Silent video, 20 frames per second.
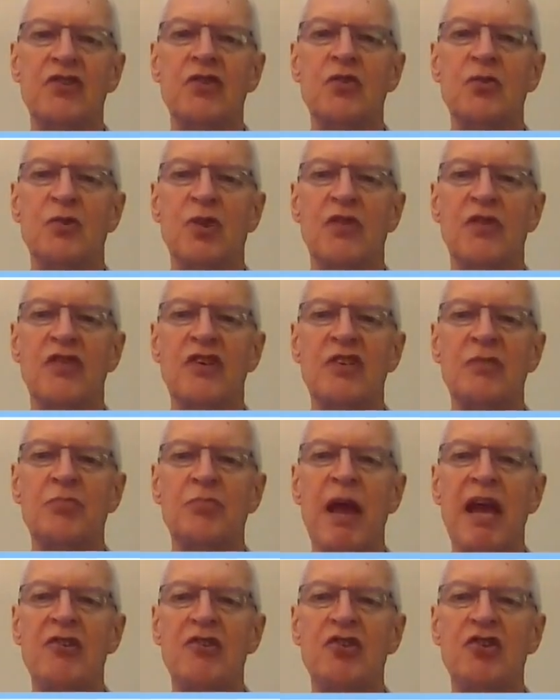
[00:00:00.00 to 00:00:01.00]
you that this
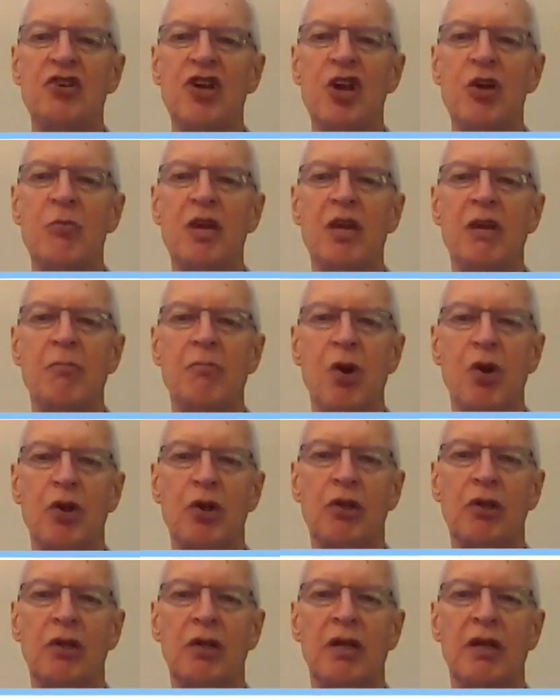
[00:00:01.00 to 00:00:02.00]
pan-genomic
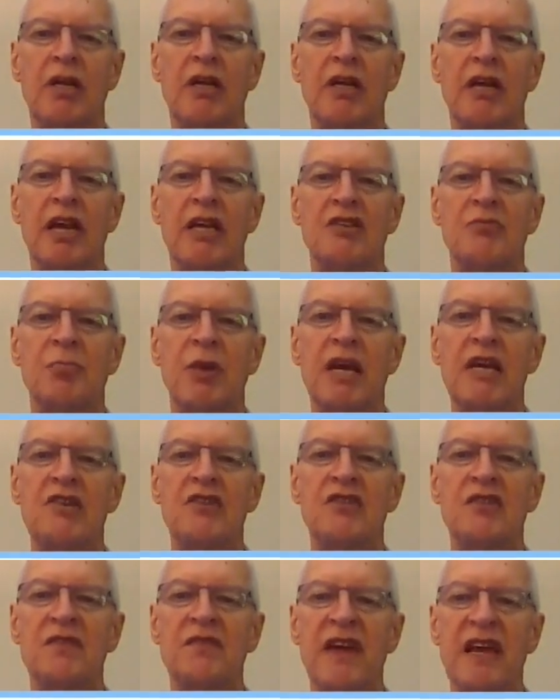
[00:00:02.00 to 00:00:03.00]
model explains
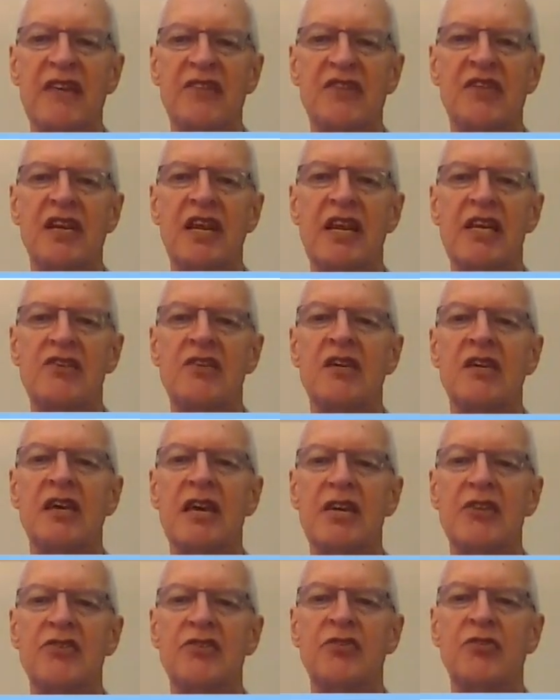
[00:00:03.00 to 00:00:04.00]
the fascinating
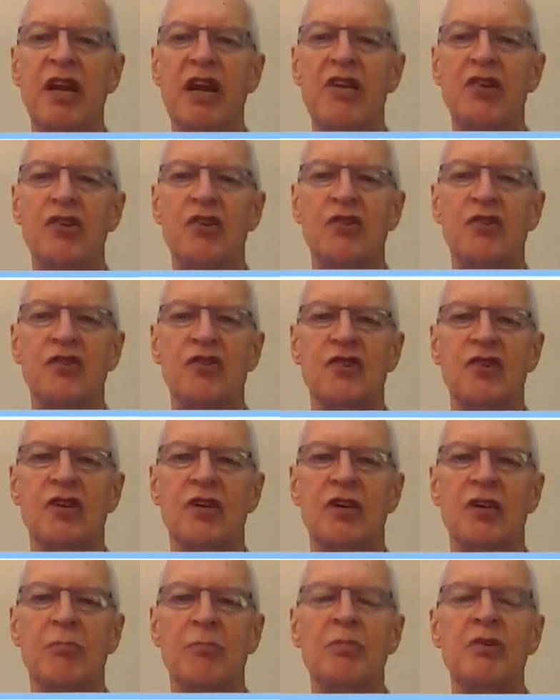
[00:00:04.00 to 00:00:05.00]
interrelations
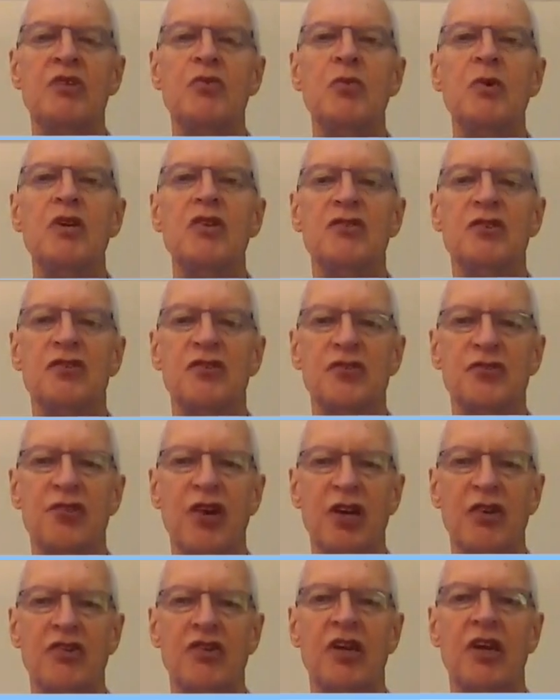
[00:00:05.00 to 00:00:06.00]
between
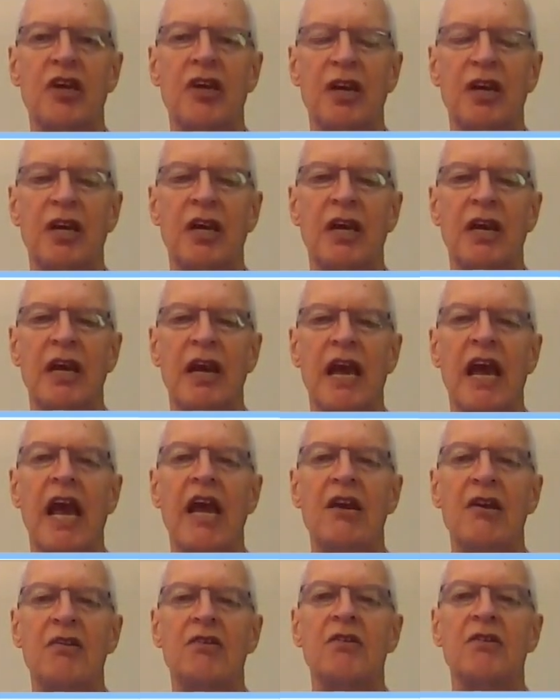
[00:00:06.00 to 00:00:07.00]
structure
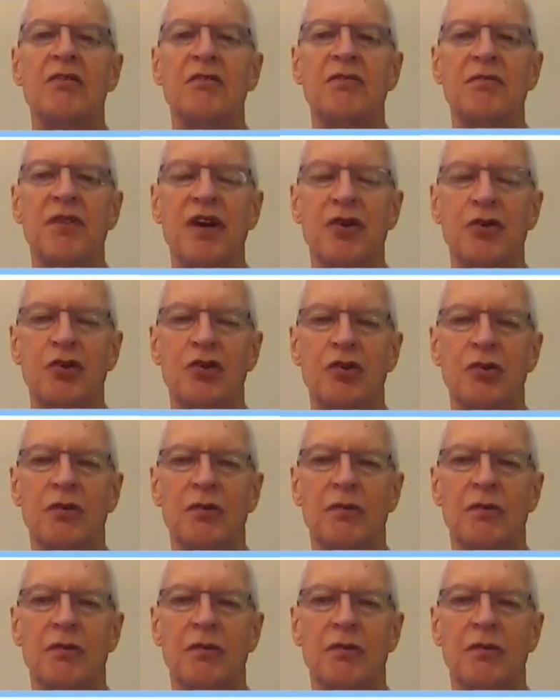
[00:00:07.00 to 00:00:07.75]
and function.